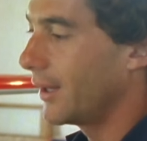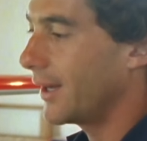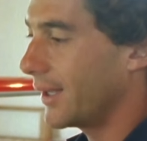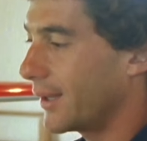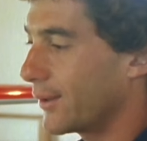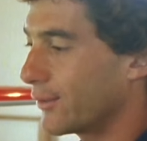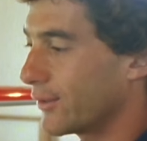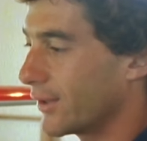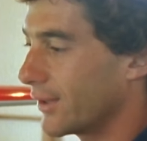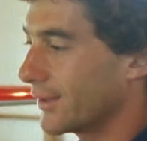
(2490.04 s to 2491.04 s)
I have
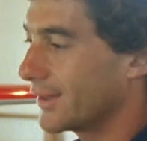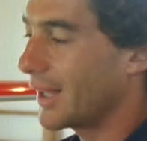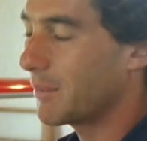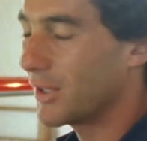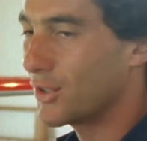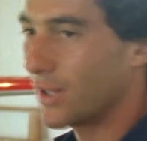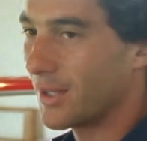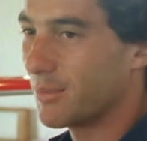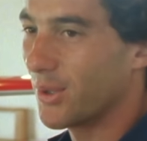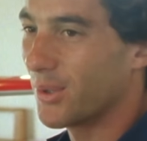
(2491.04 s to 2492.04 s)
uh, damaged
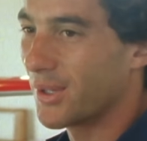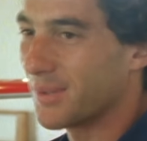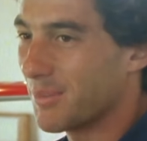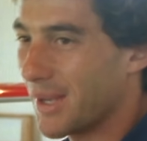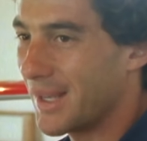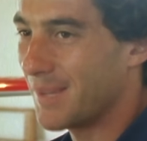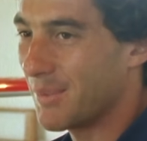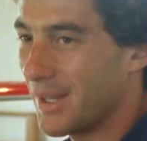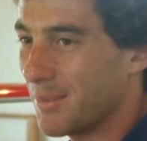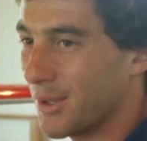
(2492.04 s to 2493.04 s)
and broken many,
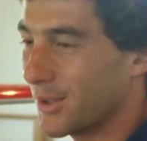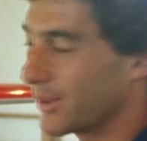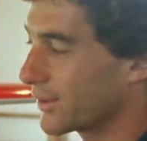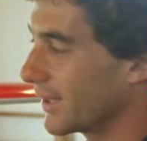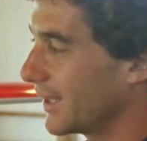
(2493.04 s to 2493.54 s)
many models.